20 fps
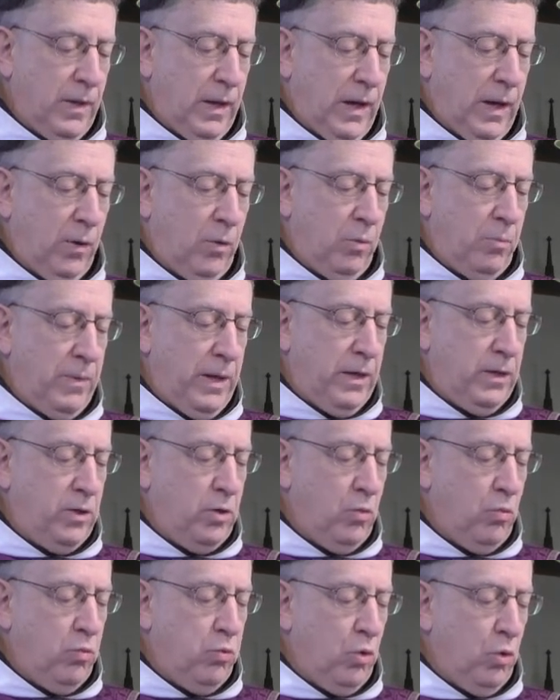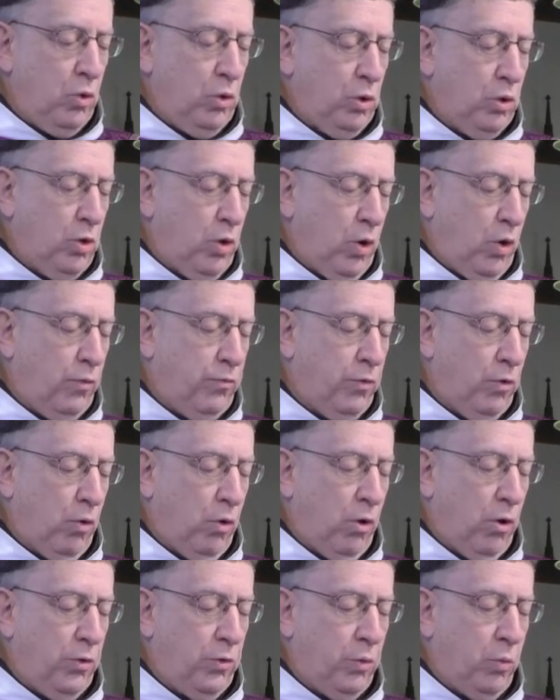"I will make you ruler over
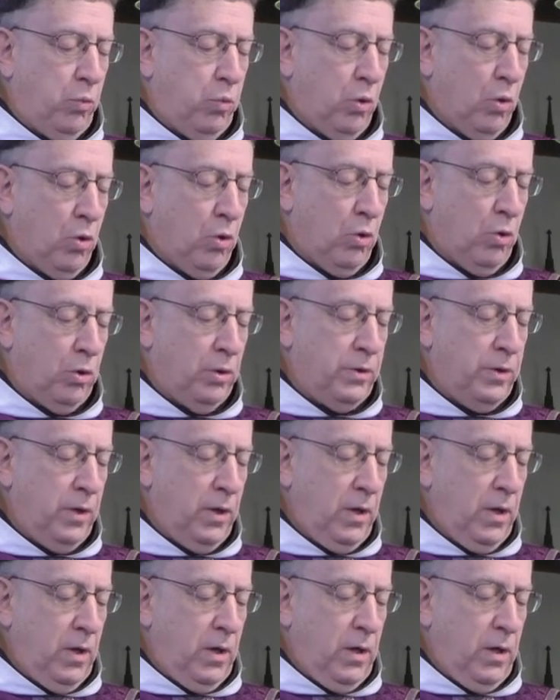all the world